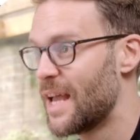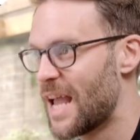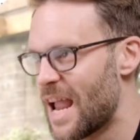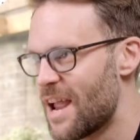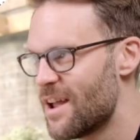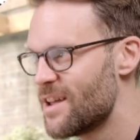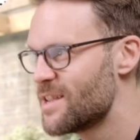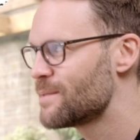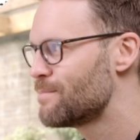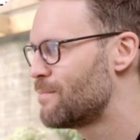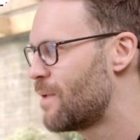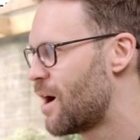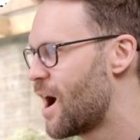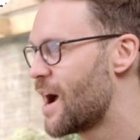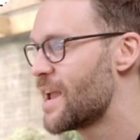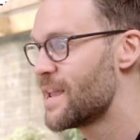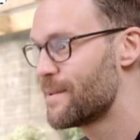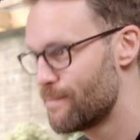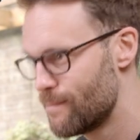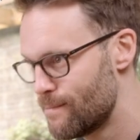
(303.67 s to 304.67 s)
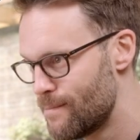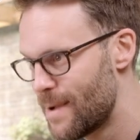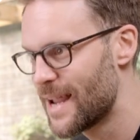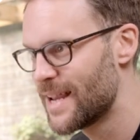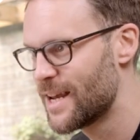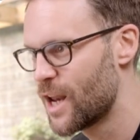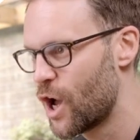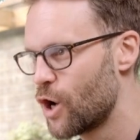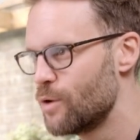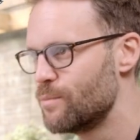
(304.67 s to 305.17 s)
Here's my
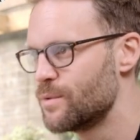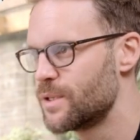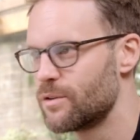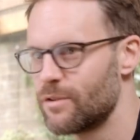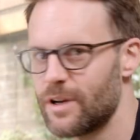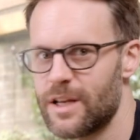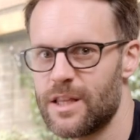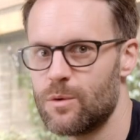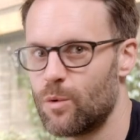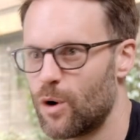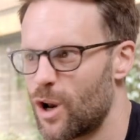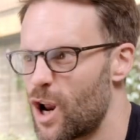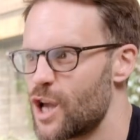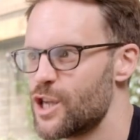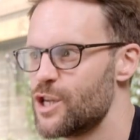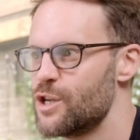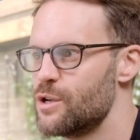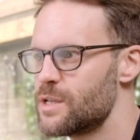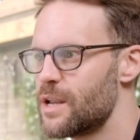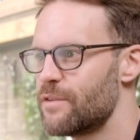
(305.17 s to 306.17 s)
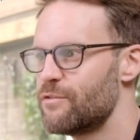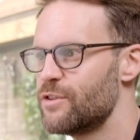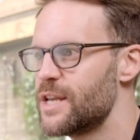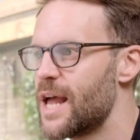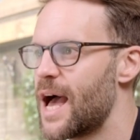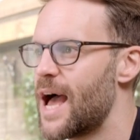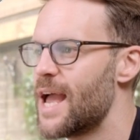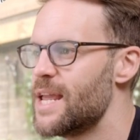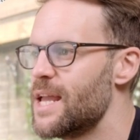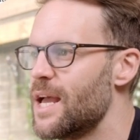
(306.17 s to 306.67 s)
main home screen, the one I use every
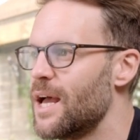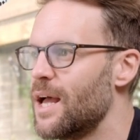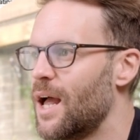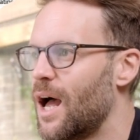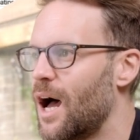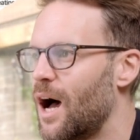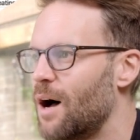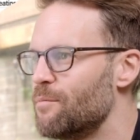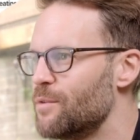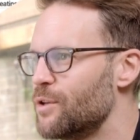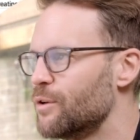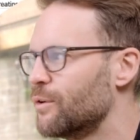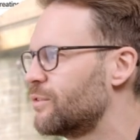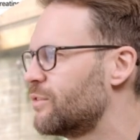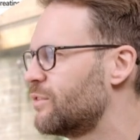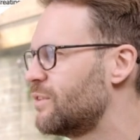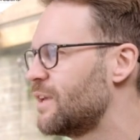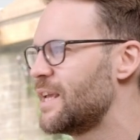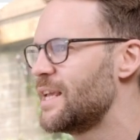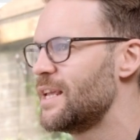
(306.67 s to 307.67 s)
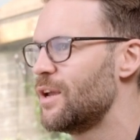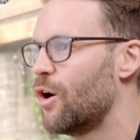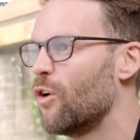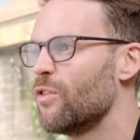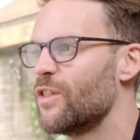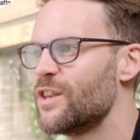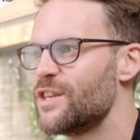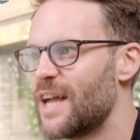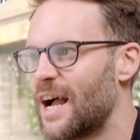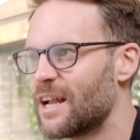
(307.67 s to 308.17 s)
day. Um, you'll see
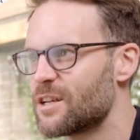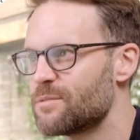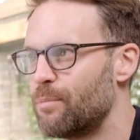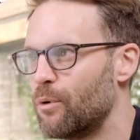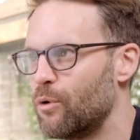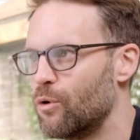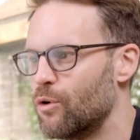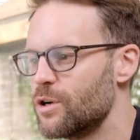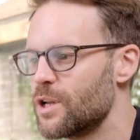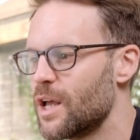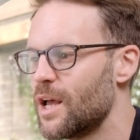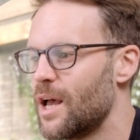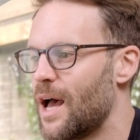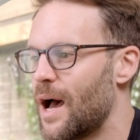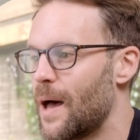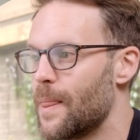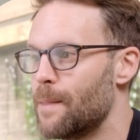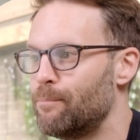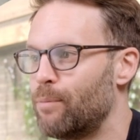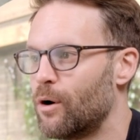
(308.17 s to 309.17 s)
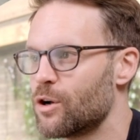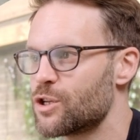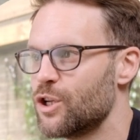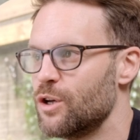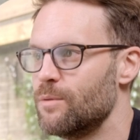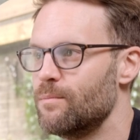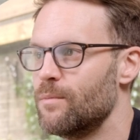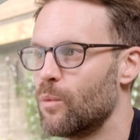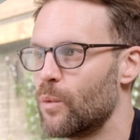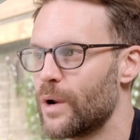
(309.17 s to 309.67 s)
on the dashboard at the
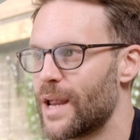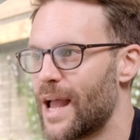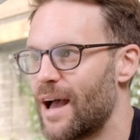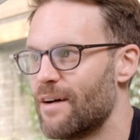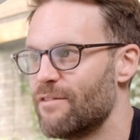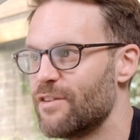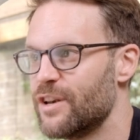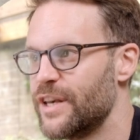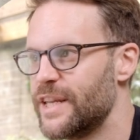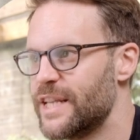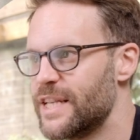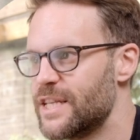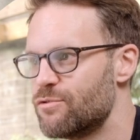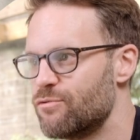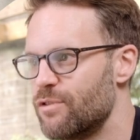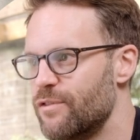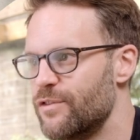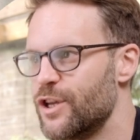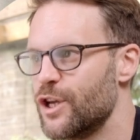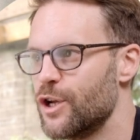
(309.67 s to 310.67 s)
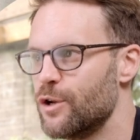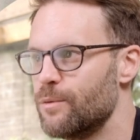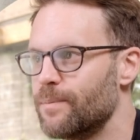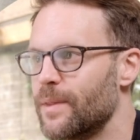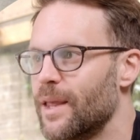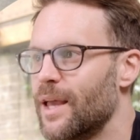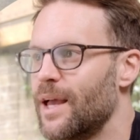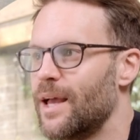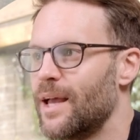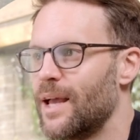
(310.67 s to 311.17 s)
bottom we have needs review.
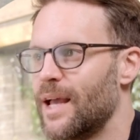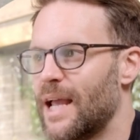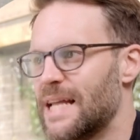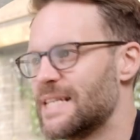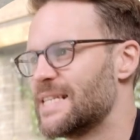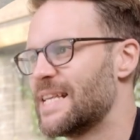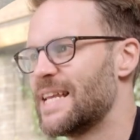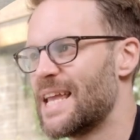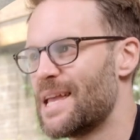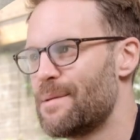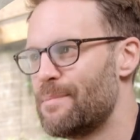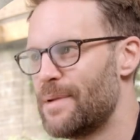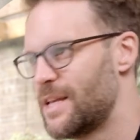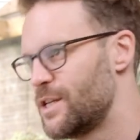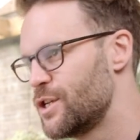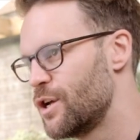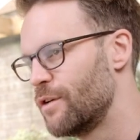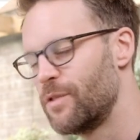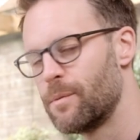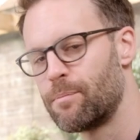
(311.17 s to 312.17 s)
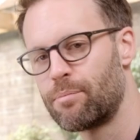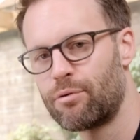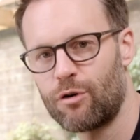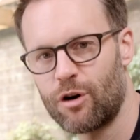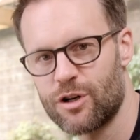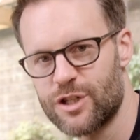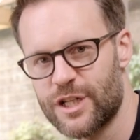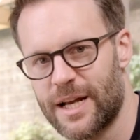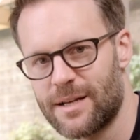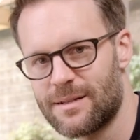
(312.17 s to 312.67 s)
It's an image of the
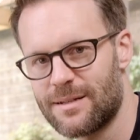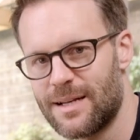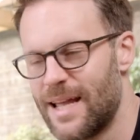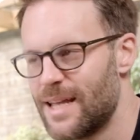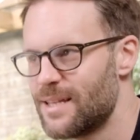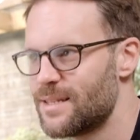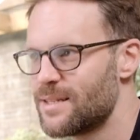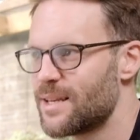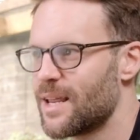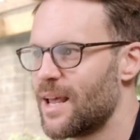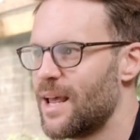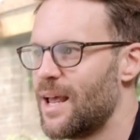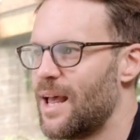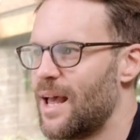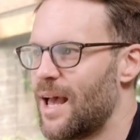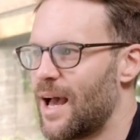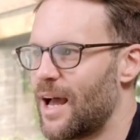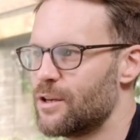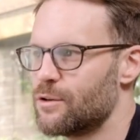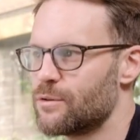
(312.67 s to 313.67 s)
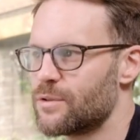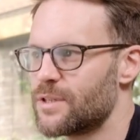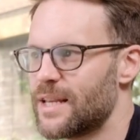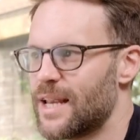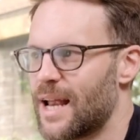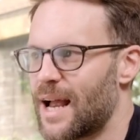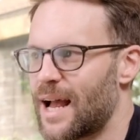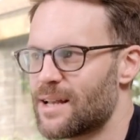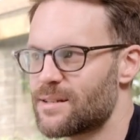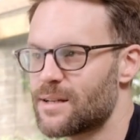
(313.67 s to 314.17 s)
project list and you'll see
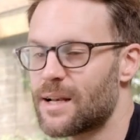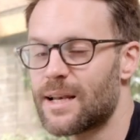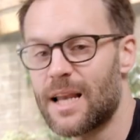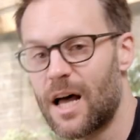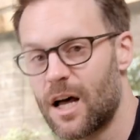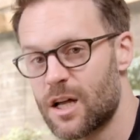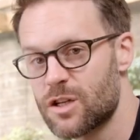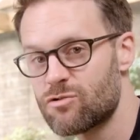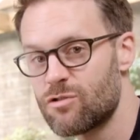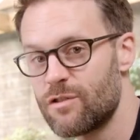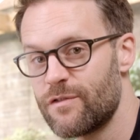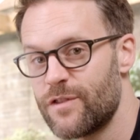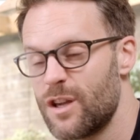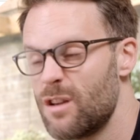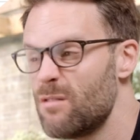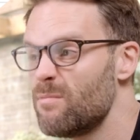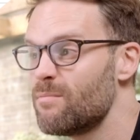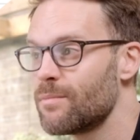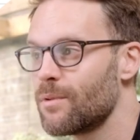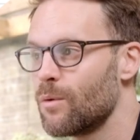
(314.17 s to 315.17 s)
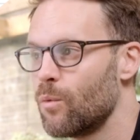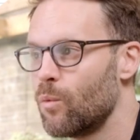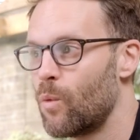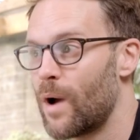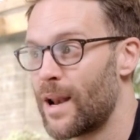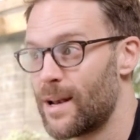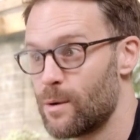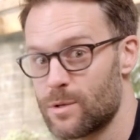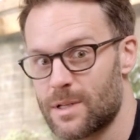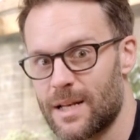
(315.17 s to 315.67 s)
it has a last review,
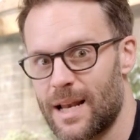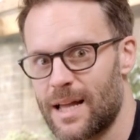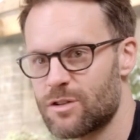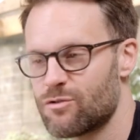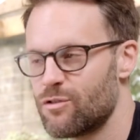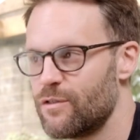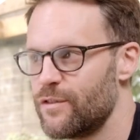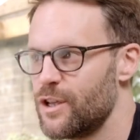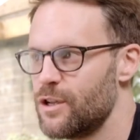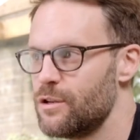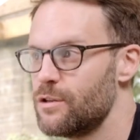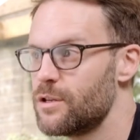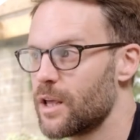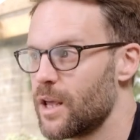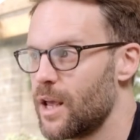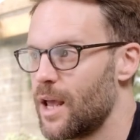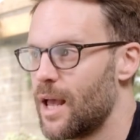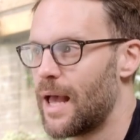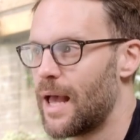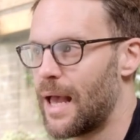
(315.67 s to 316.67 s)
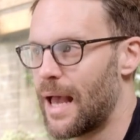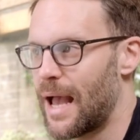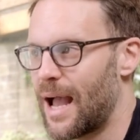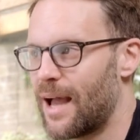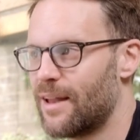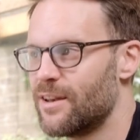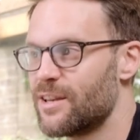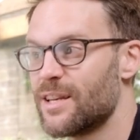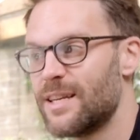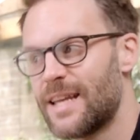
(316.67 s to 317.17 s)
when it was last reviewed,
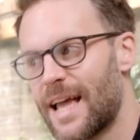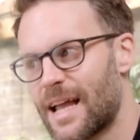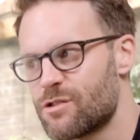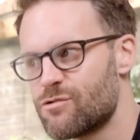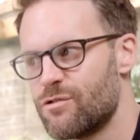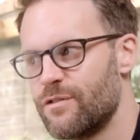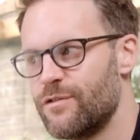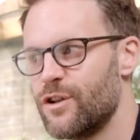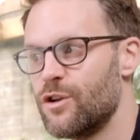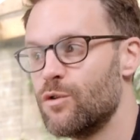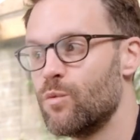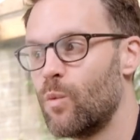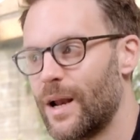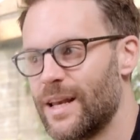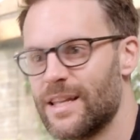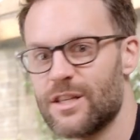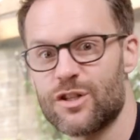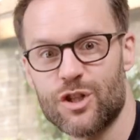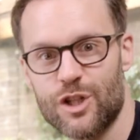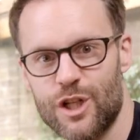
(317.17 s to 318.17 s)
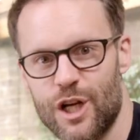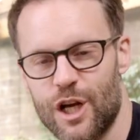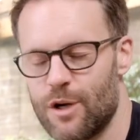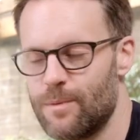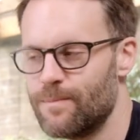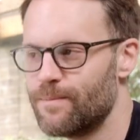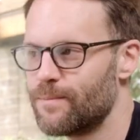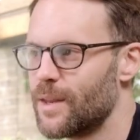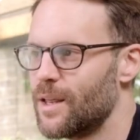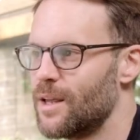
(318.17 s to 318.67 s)
and next review, when it's
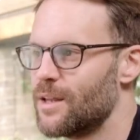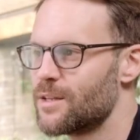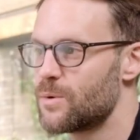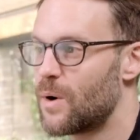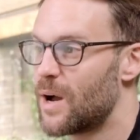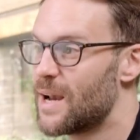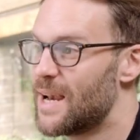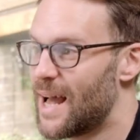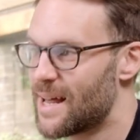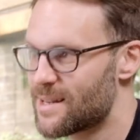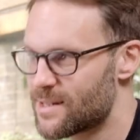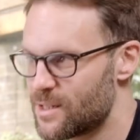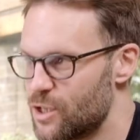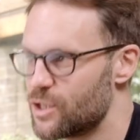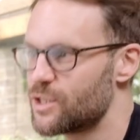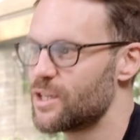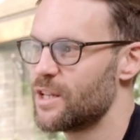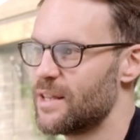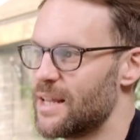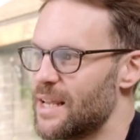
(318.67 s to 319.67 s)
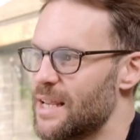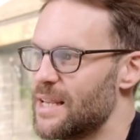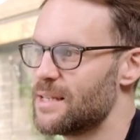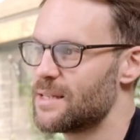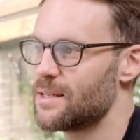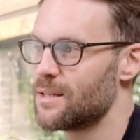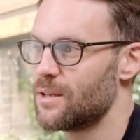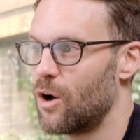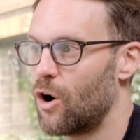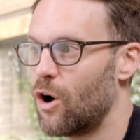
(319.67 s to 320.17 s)
due. So I last looked at
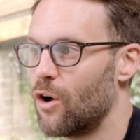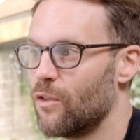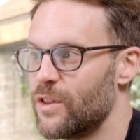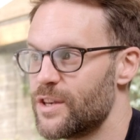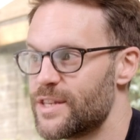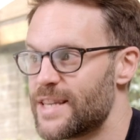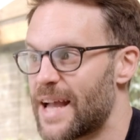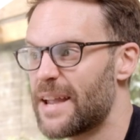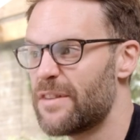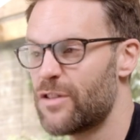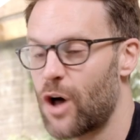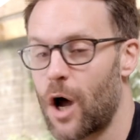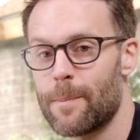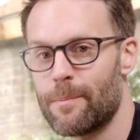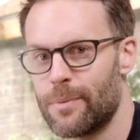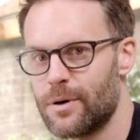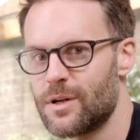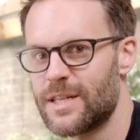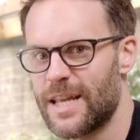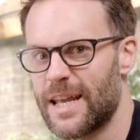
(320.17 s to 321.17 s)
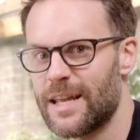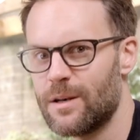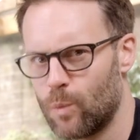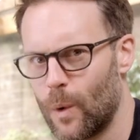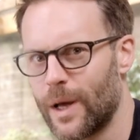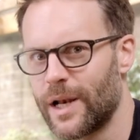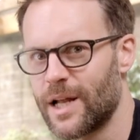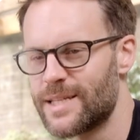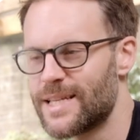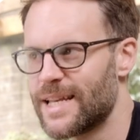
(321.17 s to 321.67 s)
these on the date that I put in
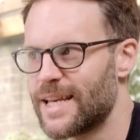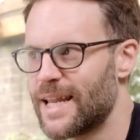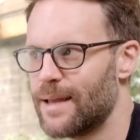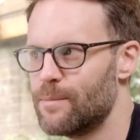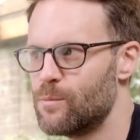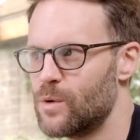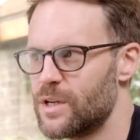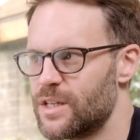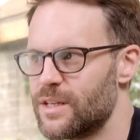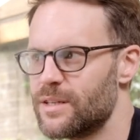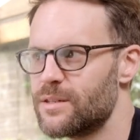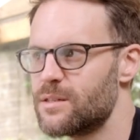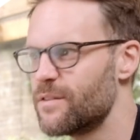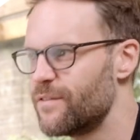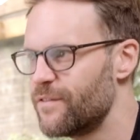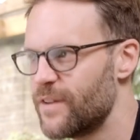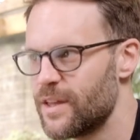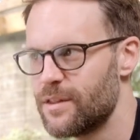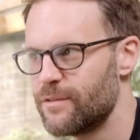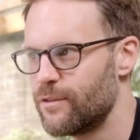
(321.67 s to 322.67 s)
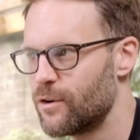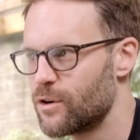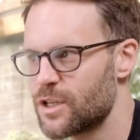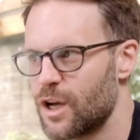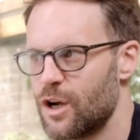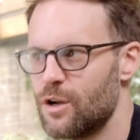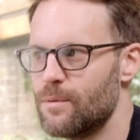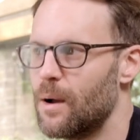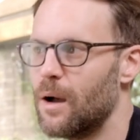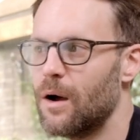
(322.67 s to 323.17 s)
when I did it, which is the 5th of
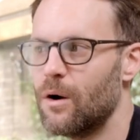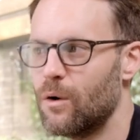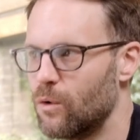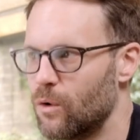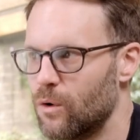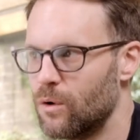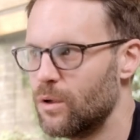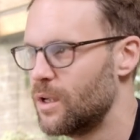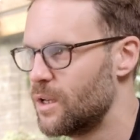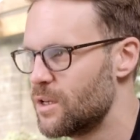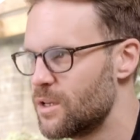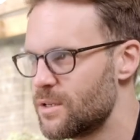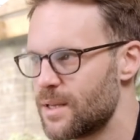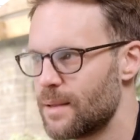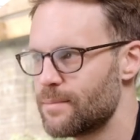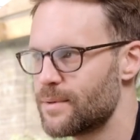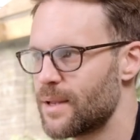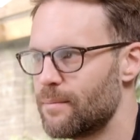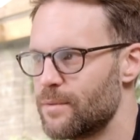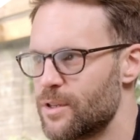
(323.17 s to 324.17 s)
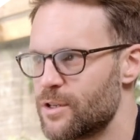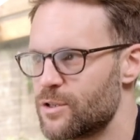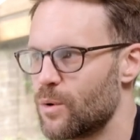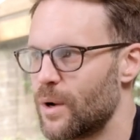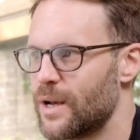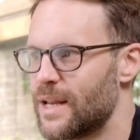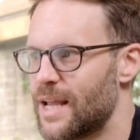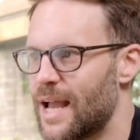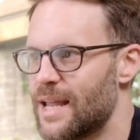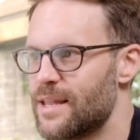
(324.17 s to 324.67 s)
October or September the
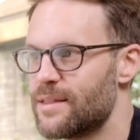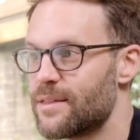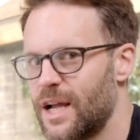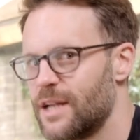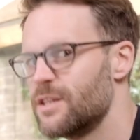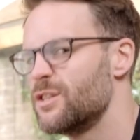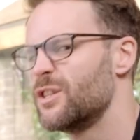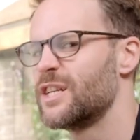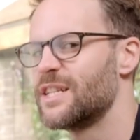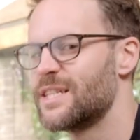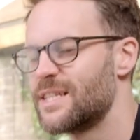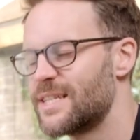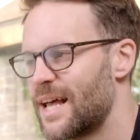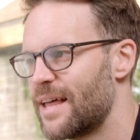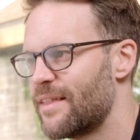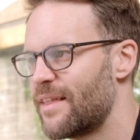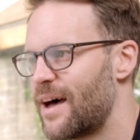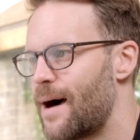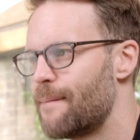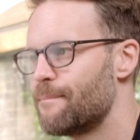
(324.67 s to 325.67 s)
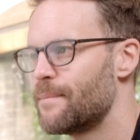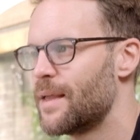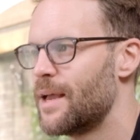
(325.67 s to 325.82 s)
28th, so you can set that.